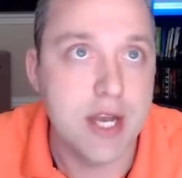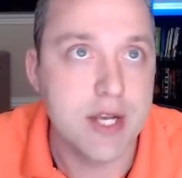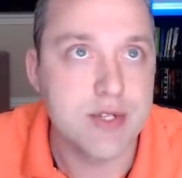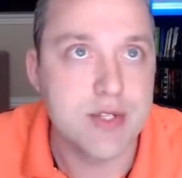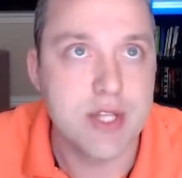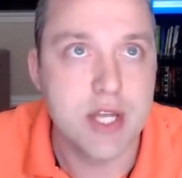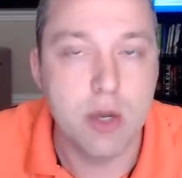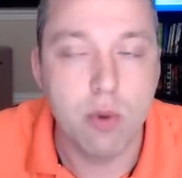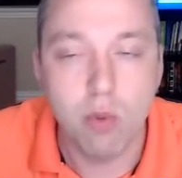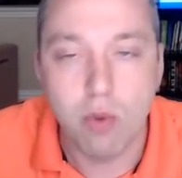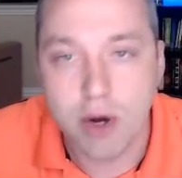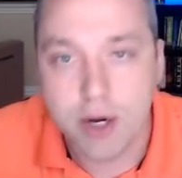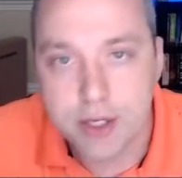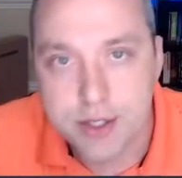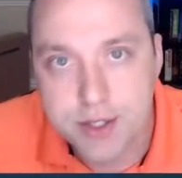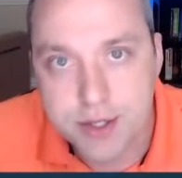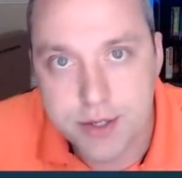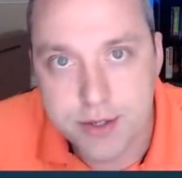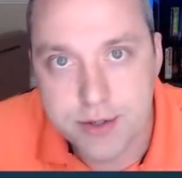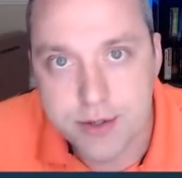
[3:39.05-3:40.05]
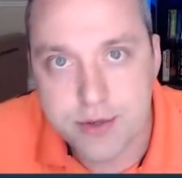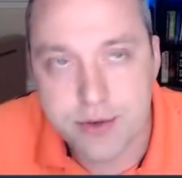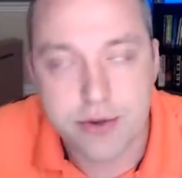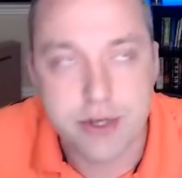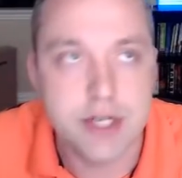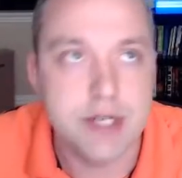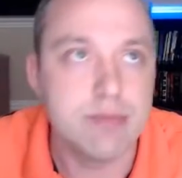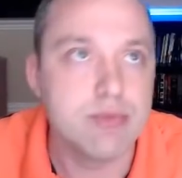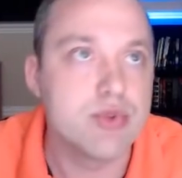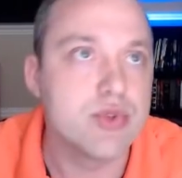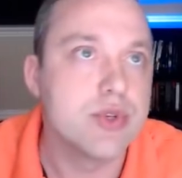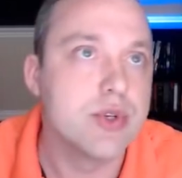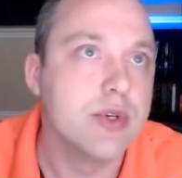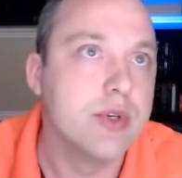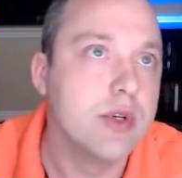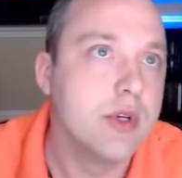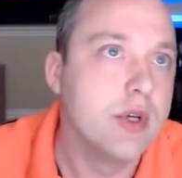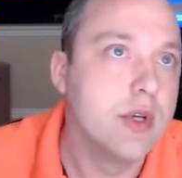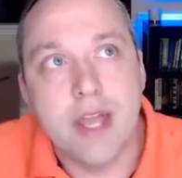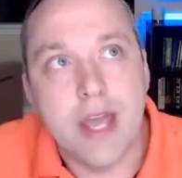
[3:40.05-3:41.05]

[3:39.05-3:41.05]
as they watch their streams